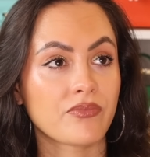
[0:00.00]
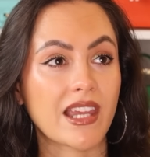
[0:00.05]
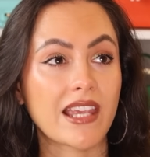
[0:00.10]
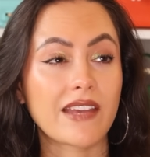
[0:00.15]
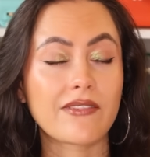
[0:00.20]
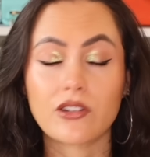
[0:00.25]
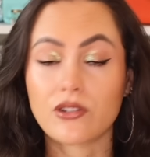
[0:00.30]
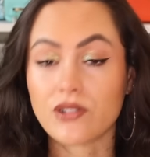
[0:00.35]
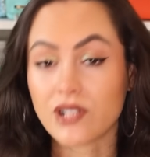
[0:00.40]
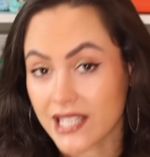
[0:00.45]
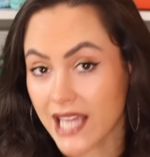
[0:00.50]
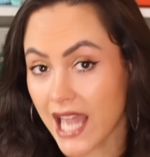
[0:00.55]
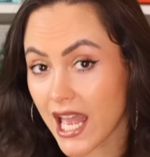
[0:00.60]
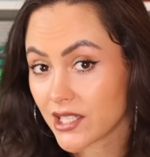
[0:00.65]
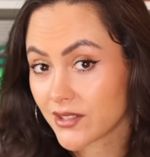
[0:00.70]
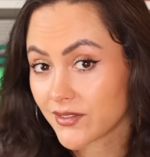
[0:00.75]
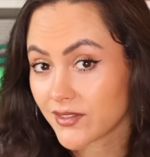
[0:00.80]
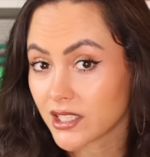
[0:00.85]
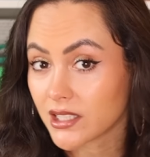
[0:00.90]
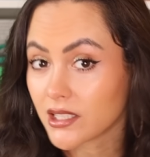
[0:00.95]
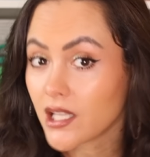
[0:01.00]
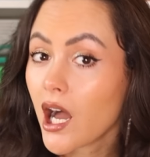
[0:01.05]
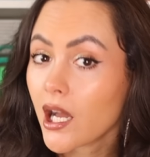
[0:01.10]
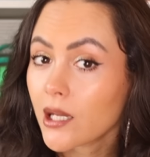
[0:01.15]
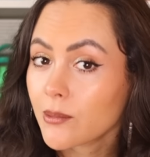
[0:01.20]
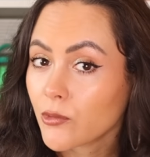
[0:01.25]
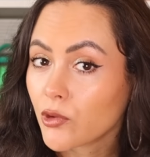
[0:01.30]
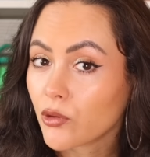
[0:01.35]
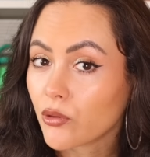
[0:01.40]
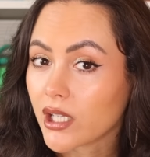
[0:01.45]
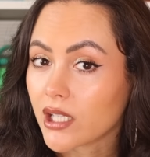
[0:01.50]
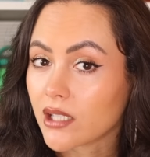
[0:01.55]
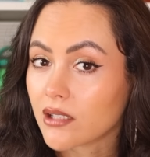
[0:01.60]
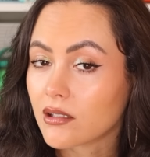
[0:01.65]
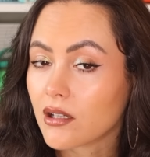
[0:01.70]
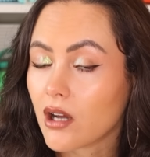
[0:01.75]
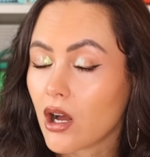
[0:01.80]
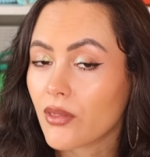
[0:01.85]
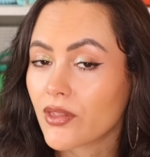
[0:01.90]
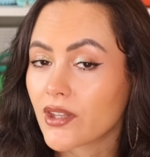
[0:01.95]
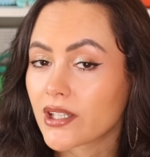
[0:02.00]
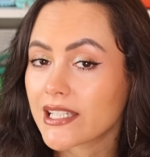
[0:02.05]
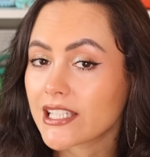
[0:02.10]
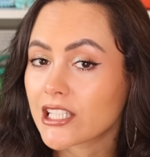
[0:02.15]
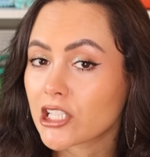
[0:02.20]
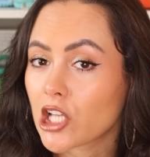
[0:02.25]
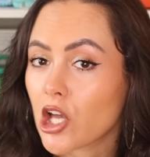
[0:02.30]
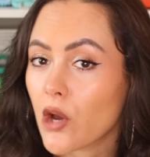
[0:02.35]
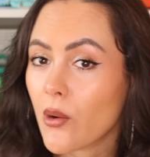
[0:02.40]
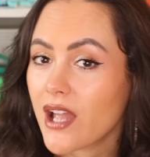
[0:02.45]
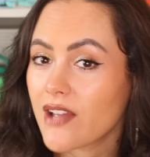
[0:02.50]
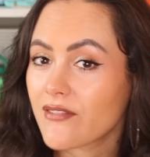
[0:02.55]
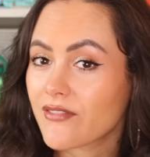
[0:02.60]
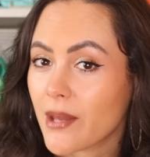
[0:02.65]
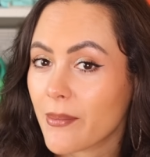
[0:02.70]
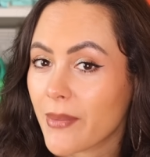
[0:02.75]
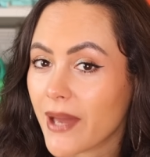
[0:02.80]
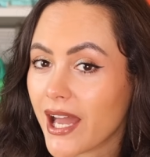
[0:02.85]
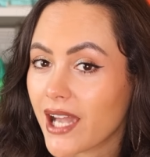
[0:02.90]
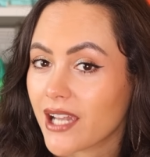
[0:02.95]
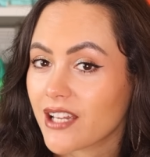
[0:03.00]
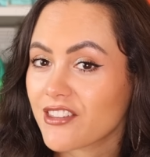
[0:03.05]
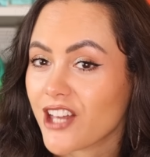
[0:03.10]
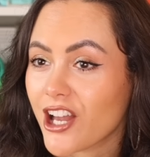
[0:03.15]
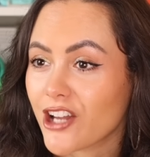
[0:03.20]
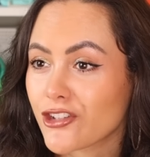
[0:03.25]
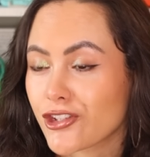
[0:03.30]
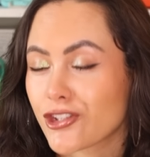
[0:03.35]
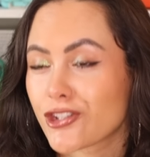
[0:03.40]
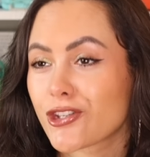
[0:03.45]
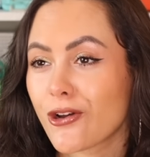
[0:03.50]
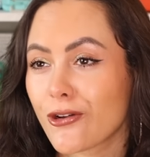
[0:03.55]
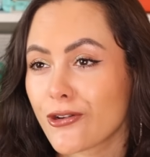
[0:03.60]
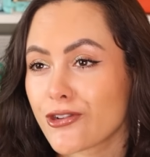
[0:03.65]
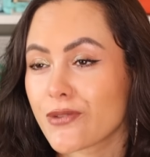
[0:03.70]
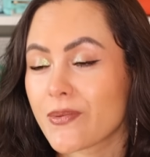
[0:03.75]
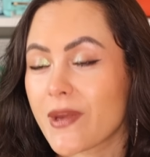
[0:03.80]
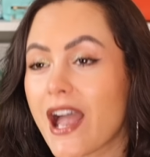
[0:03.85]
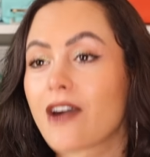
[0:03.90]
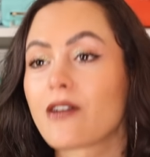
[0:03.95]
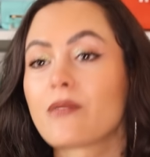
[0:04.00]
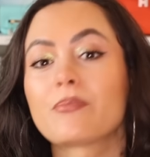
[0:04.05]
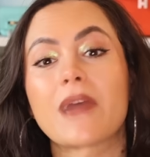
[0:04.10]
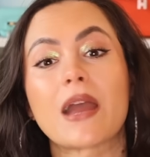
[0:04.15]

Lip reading: if you're scared of the lime green on the little Loewe bag that I just told you about,